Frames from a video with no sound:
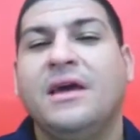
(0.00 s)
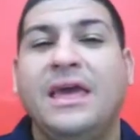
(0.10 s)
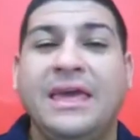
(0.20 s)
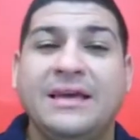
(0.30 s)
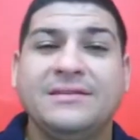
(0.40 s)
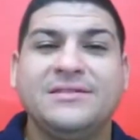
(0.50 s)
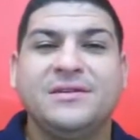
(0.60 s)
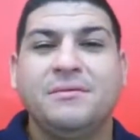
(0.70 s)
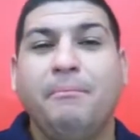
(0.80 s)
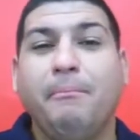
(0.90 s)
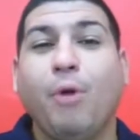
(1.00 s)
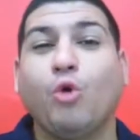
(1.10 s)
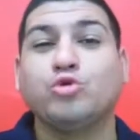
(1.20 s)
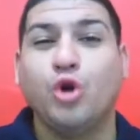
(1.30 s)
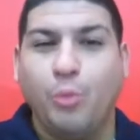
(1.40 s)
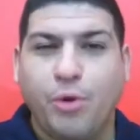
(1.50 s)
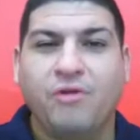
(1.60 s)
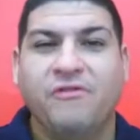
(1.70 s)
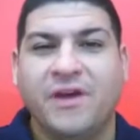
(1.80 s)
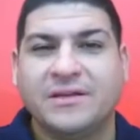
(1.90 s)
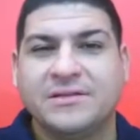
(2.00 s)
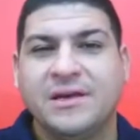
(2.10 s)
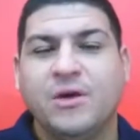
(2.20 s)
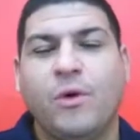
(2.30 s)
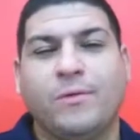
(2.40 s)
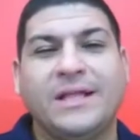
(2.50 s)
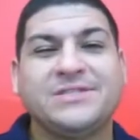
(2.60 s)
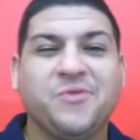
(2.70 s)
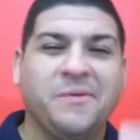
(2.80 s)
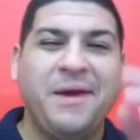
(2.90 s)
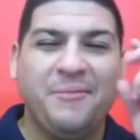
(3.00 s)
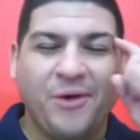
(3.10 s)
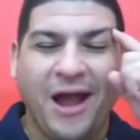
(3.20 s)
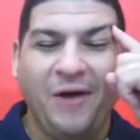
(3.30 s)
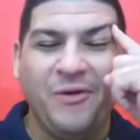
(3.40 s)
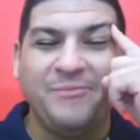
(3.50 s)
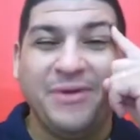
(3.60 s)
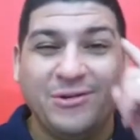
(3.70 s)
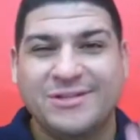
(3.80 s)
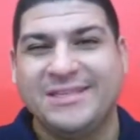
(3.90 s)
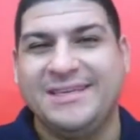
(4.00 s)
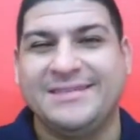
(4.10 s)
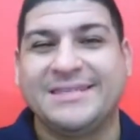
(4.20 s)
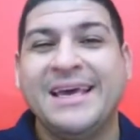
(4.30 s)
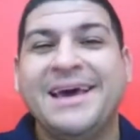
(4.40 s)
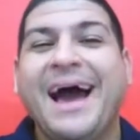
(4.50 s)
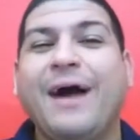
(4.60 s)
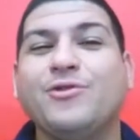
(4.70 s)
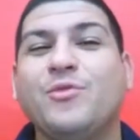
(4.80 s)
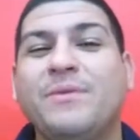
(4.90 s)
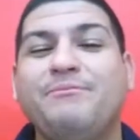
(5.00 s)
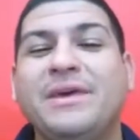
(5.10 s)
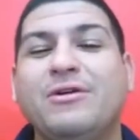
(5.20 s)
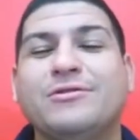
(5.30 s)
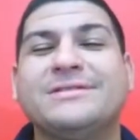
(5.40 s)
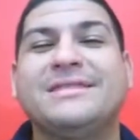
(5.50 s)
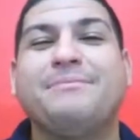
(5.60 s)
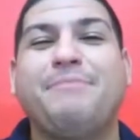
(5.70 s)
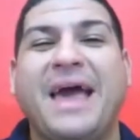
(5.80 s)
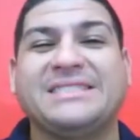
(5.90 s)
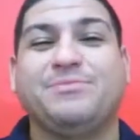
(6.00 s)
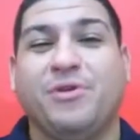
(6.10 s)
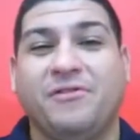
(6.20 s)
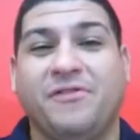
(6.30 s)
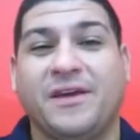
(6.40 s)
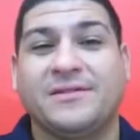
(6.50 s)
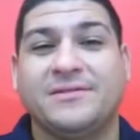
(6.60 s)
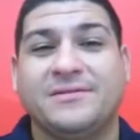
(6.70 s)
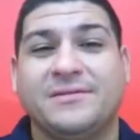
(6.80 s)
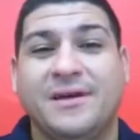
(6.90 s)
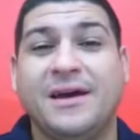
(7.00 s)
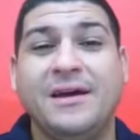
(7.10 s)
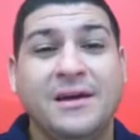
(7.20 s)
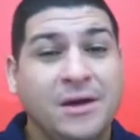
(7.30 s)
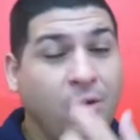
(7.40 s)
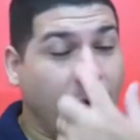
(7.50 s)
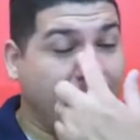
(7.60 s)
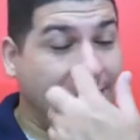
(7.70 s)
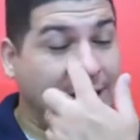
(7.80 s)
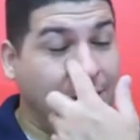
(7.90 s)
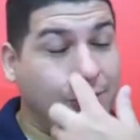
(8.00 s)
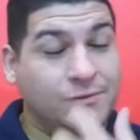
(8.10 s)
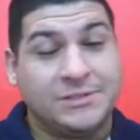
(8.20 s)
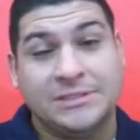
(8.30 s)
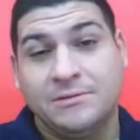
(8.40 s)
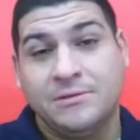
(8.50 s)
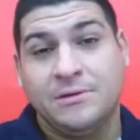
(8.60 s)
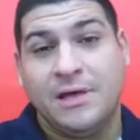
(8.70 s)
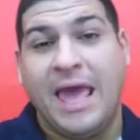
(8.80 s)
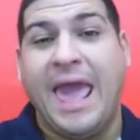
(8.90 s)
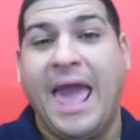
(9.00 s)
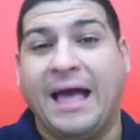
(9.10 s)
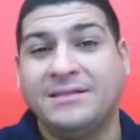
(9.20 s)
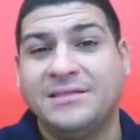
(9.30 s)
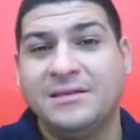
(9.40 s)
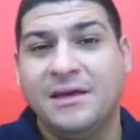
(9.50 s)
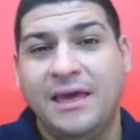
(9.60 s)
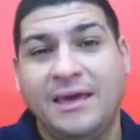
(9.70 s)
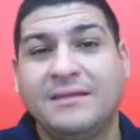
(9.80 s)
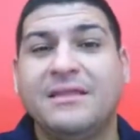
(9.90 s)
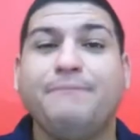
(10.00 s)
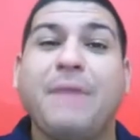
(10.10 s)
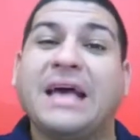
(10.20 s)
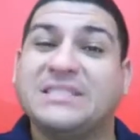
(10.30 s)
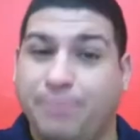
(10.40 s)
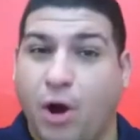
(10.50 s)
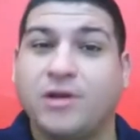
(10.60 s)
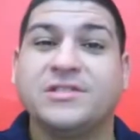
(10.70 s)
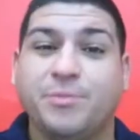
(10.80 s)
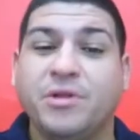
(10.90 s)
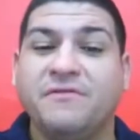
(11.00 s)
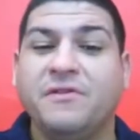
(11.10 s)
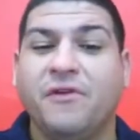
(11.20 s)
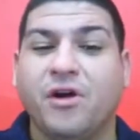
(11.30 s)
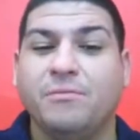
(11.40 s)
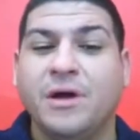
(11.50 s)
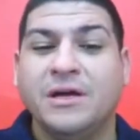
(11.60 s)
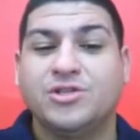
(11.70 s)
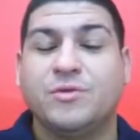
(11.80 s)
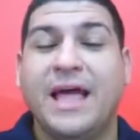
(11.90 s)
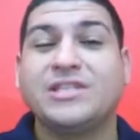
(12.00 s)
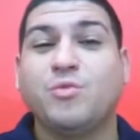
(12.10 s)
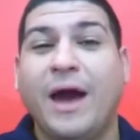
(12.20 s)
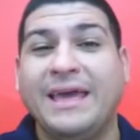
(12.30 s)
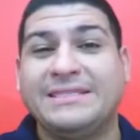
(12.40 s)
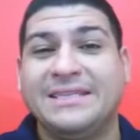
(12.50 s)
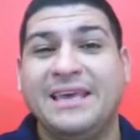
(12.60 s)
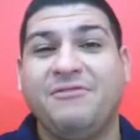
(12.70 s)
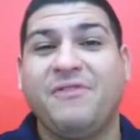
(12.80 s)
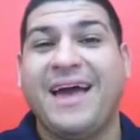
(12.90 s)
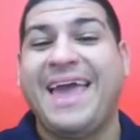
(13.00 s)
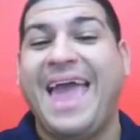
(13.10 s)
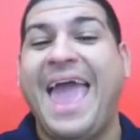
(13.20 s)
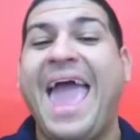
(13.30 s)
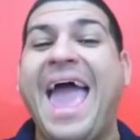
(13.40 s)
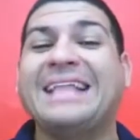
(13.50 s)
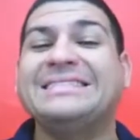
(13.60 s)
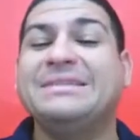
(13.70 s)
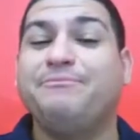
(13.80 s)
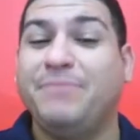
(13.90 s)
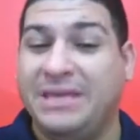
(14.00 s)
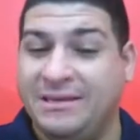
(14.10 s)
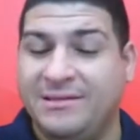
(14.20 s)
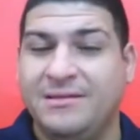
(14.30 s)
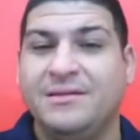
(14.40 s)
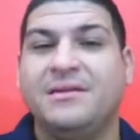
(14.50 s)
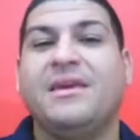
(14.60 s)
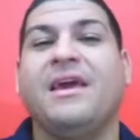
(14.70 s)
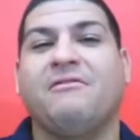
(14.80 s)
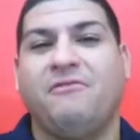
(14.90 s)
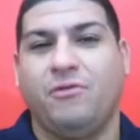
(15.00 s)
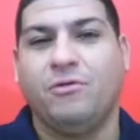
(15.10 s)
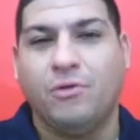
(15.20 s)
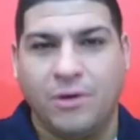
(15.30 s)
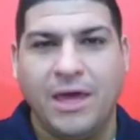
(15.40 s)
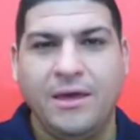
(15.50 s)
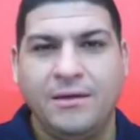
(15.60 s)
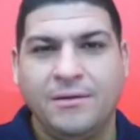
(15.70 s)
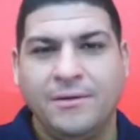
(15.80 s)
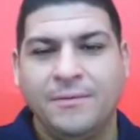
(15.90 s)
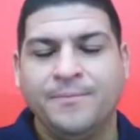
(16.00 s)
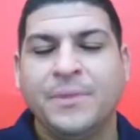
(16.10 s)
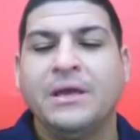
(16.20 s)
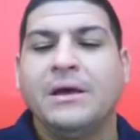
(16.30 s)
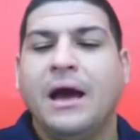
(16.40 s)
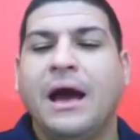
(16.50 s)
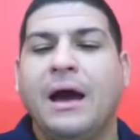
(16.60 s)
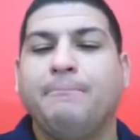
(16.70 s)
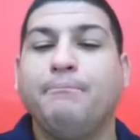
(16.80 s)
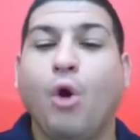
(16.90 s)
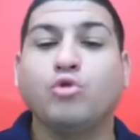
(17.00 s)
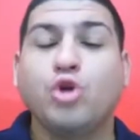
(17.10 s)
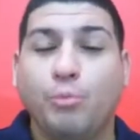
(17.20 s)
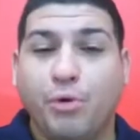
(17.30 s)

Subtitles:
and modal perfect. Well, let's remember how we build these. How do we build the past perfect? We're going to use had and the past participle of the verb. So that's why it's if I had been careful. Okay? Modal